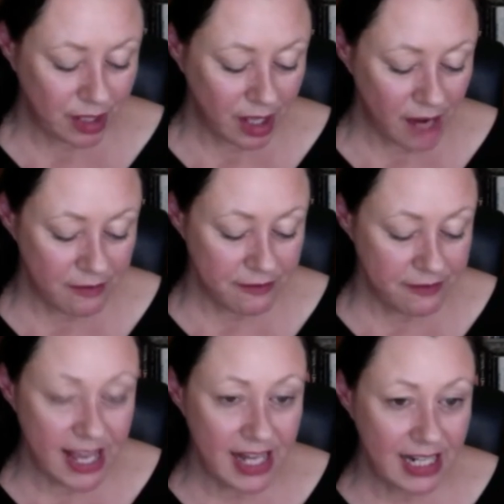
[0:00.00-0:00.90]

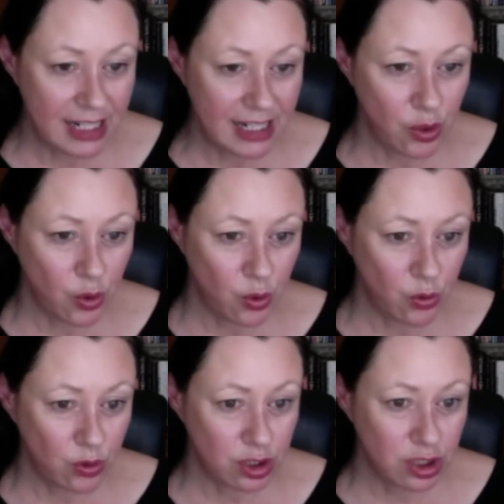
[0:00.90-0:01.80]
unfairly
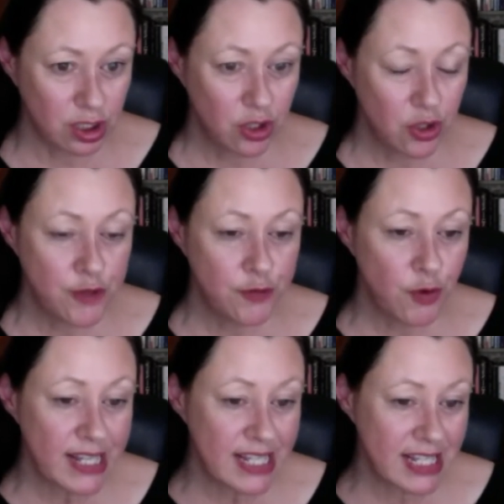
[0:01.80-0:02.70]
ignored, whose
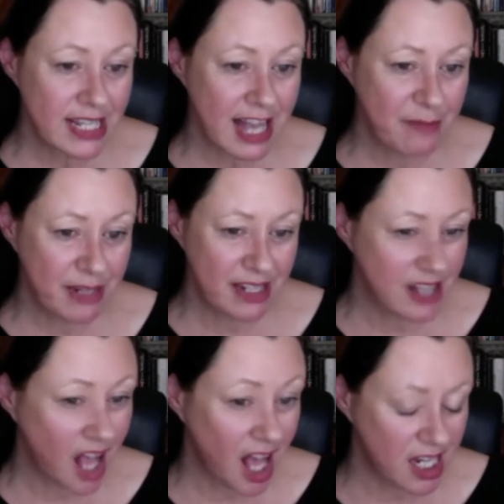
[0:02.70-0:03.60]
voices have been
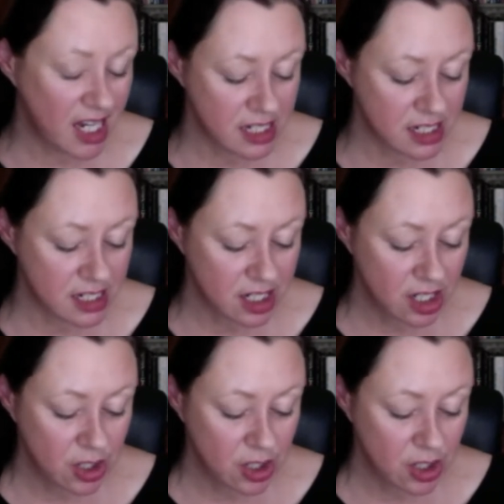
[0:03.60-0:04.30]
silenced,